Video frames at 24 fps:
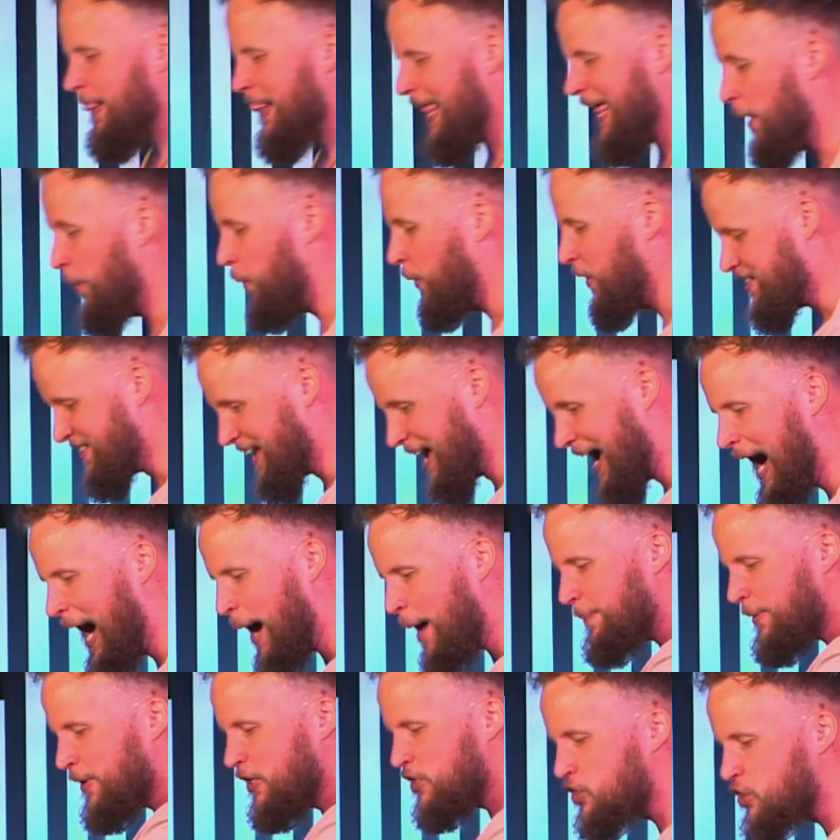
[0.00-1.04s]
It was
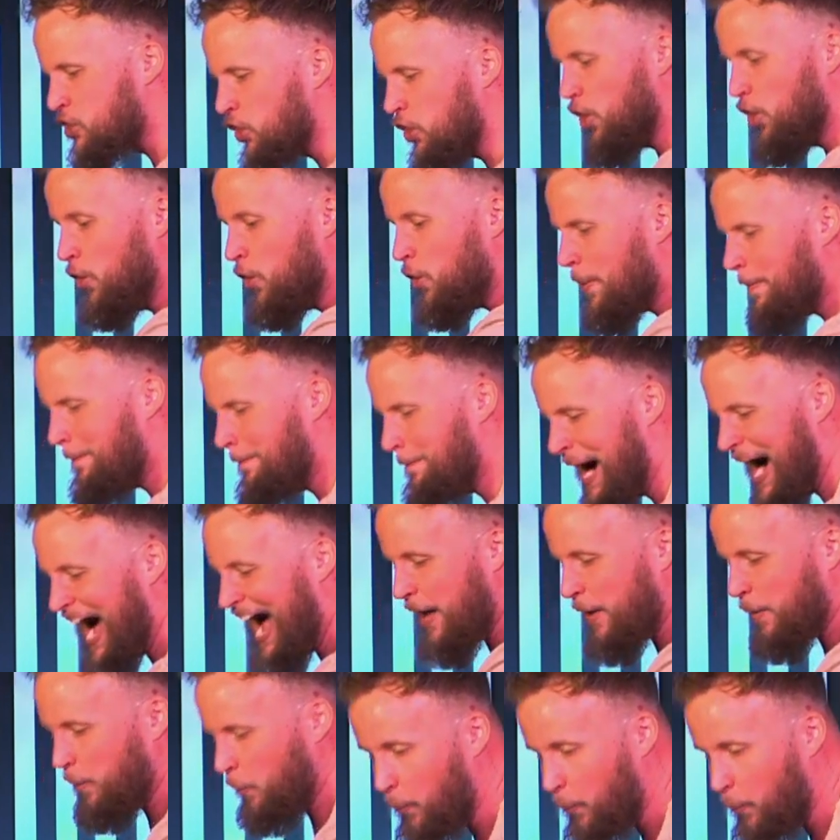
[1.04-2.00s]
up to my